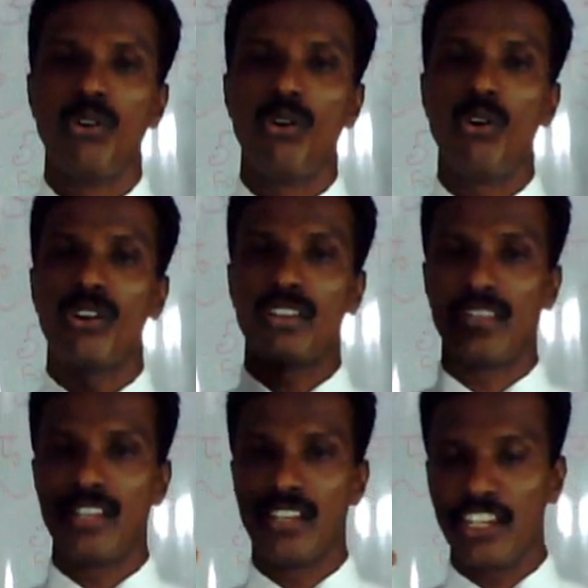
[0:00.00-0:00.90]
or
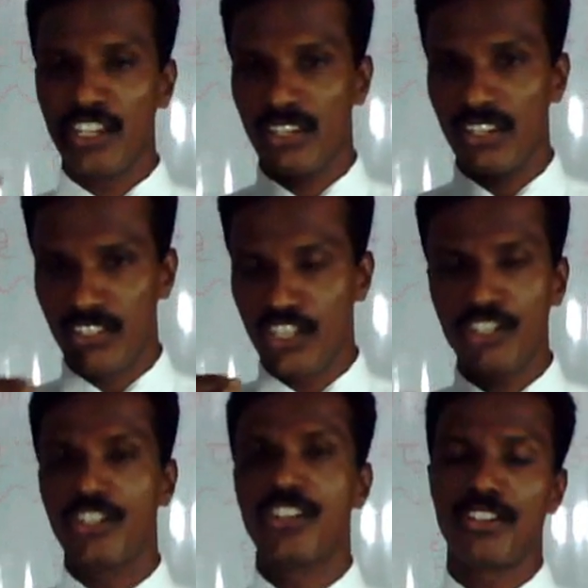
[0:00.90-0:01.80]
his
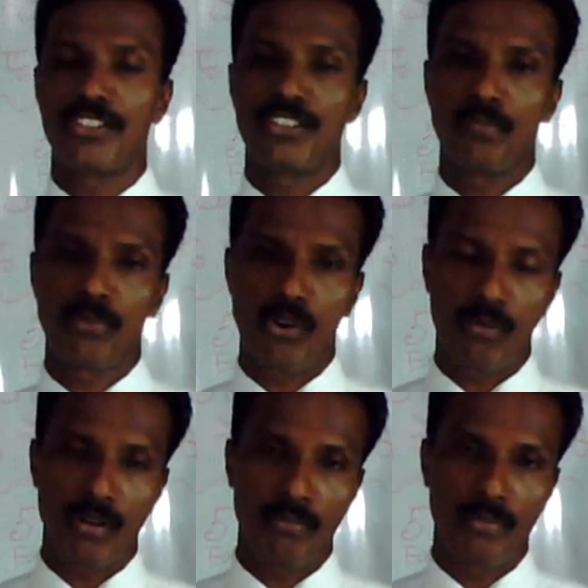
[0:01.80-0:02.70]
intellectual
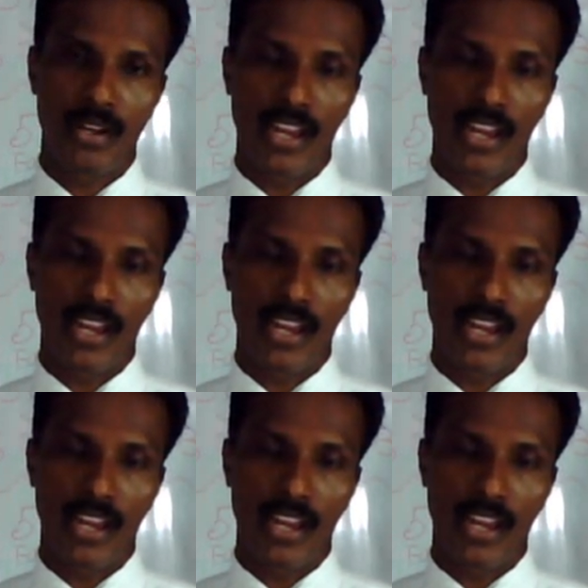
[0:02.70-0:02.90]
problem,